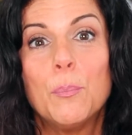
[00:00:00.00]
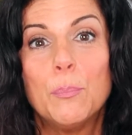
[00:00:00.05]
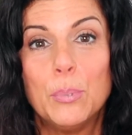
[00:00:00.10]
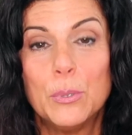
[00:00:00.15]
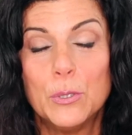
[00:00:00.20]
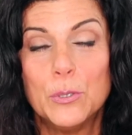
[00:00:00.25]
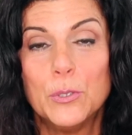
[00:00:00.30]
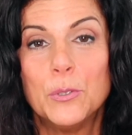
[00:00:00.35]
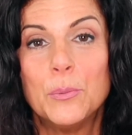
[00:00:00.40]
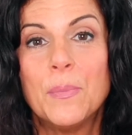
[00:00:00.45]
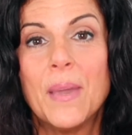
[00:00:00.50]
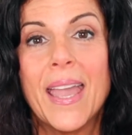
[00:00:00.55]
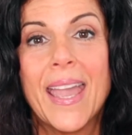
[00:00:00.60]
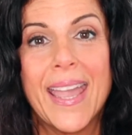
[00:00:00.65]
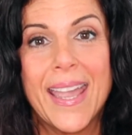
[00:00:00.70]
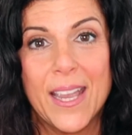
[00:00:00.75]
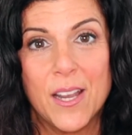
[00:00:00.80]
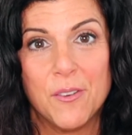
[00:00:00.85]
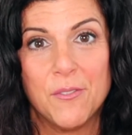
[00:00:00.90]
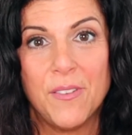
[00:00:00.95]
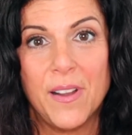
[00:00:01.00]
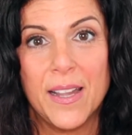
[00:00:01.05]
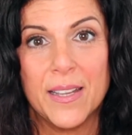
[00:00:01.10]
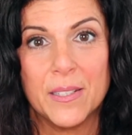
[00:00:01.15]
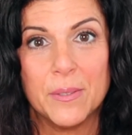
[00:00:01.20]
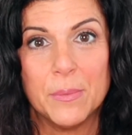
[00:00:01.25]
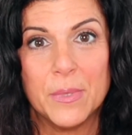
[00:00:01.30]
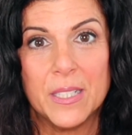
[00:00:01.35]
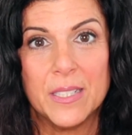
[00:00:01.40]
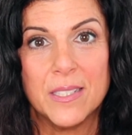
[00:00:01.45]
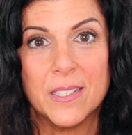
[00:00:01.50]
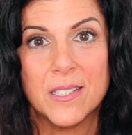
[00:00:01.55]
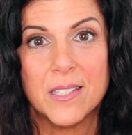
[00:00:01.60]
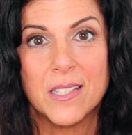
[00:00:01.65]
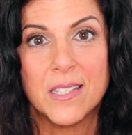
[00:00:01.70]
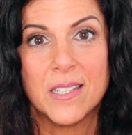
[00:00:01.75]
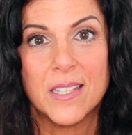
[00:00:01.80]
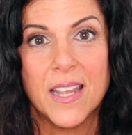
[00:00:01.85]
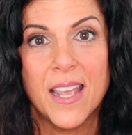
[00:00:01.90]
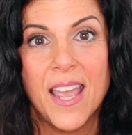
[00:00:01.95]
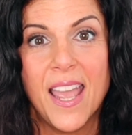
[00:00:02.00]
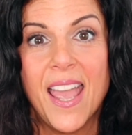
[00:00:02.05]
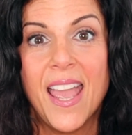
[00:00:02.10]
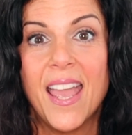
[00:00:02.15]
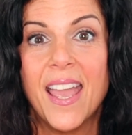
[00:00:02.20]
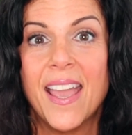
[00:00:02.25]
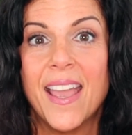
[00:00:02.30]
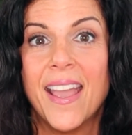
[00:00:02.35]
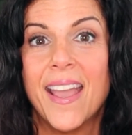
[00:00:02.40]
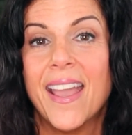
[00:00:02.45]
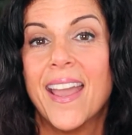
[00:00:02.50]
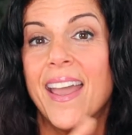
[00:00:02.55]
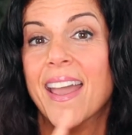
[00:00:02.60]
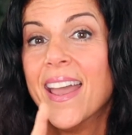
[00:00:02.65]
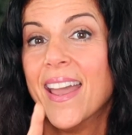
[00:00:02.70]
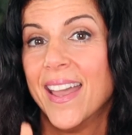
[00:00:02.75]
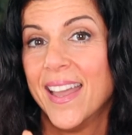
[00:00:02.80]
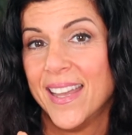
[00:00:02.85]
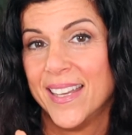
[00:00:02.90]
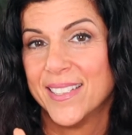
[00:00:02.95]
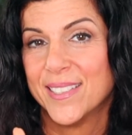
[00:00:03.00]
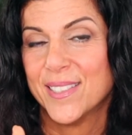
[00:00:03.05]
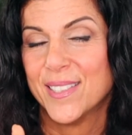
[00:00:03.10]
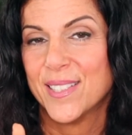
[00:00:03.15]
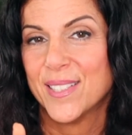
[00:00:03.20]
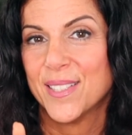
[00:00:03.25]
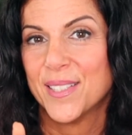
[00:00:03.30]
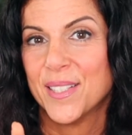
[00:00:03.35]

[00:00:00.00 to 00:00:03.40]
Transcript: Bloom hair vitamins. And